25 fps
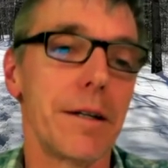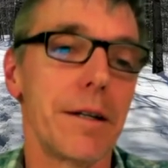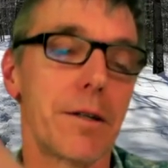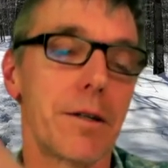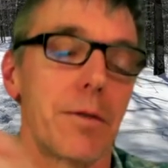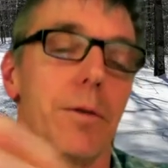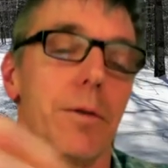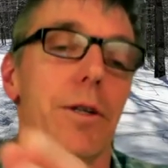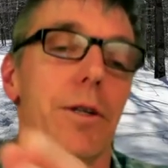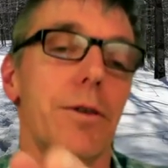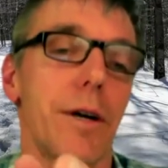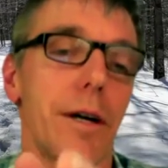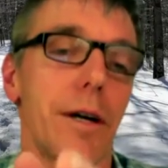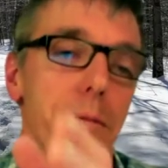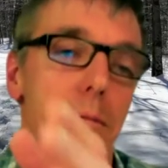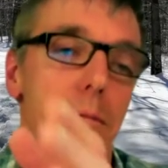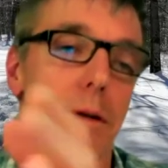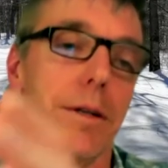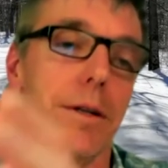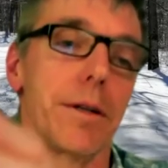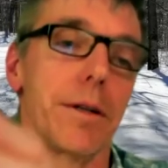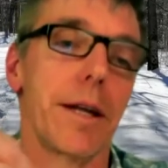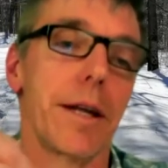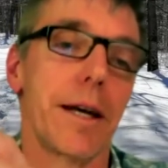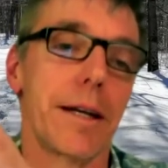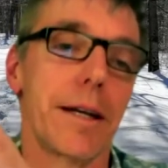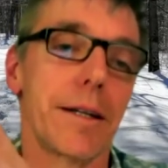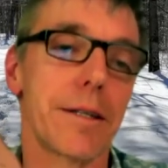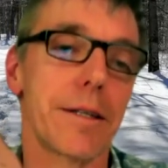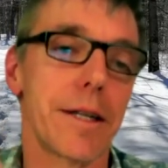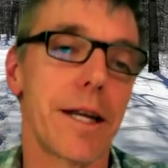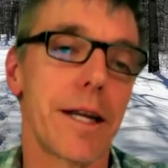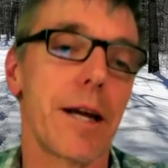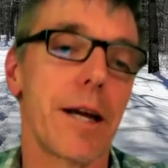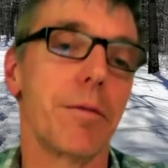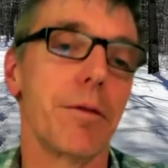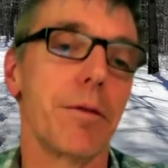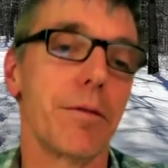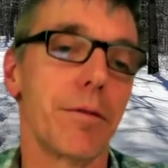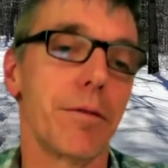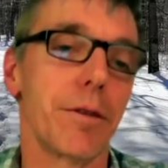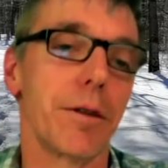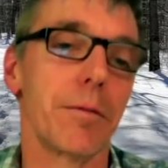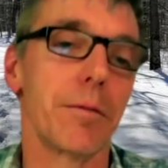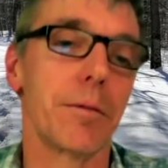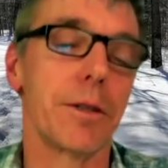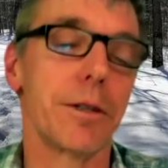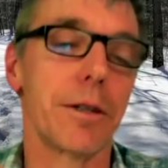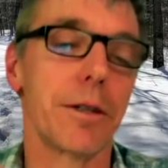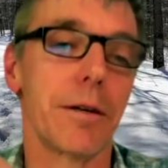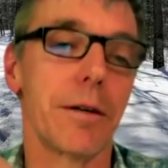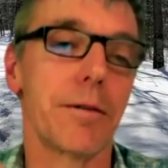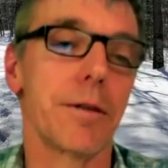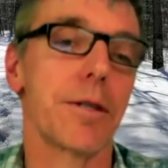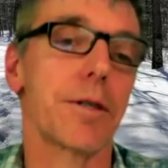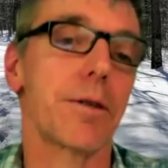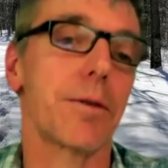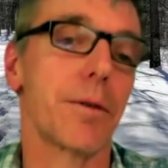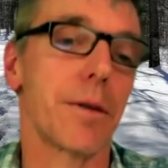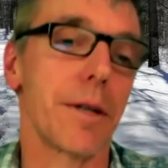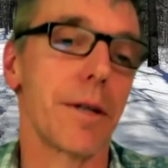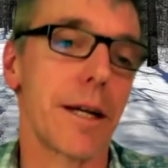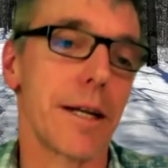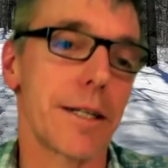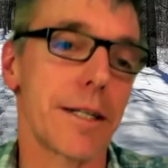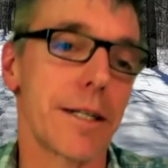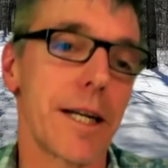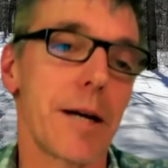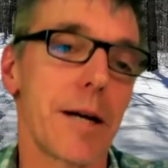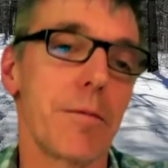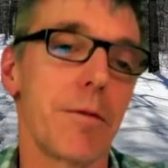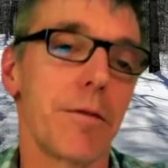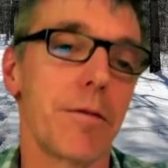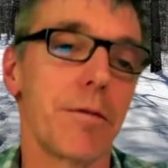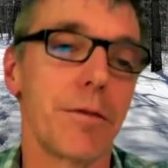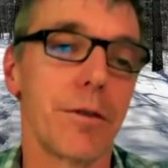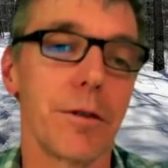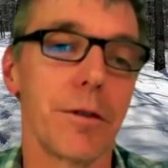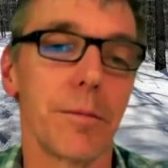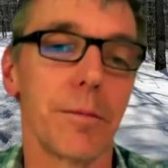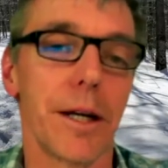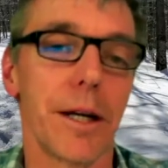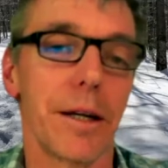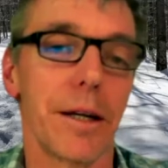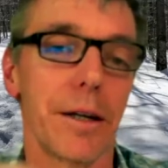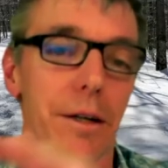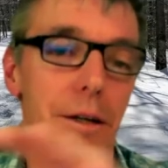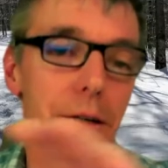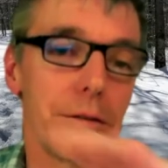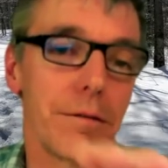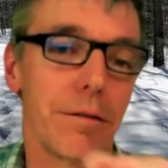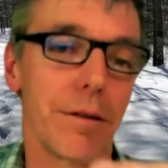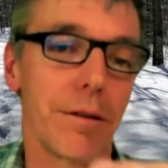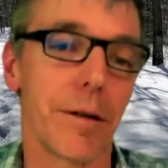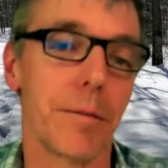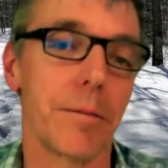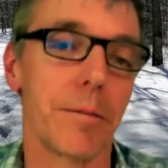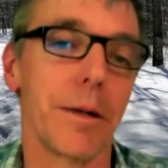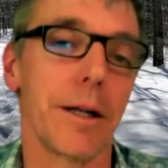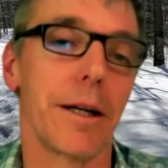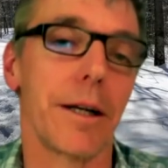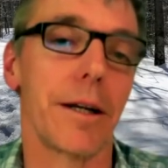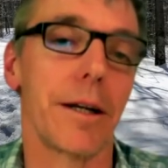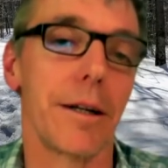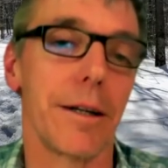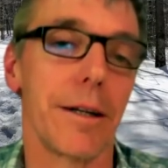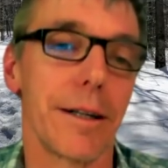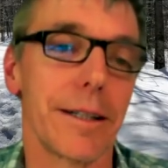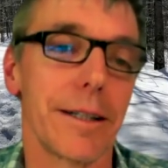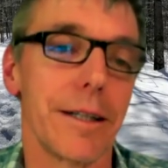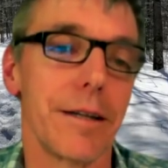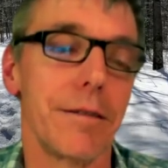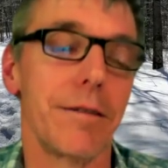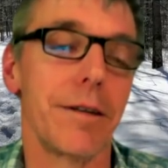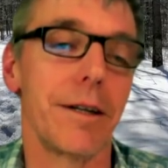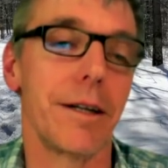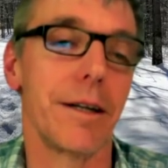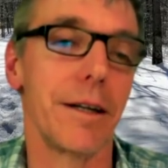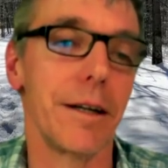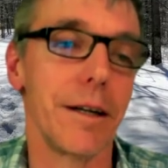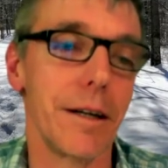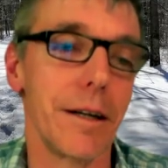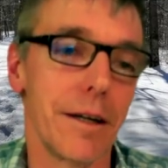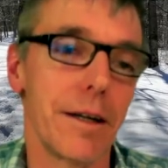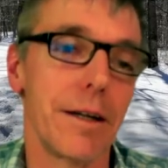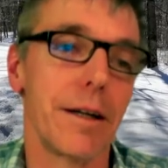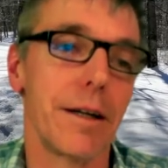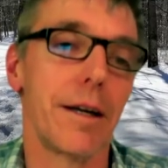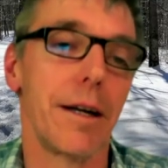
So we try to build that stable form. We try to restore that stable form, get good floodplain connectivity,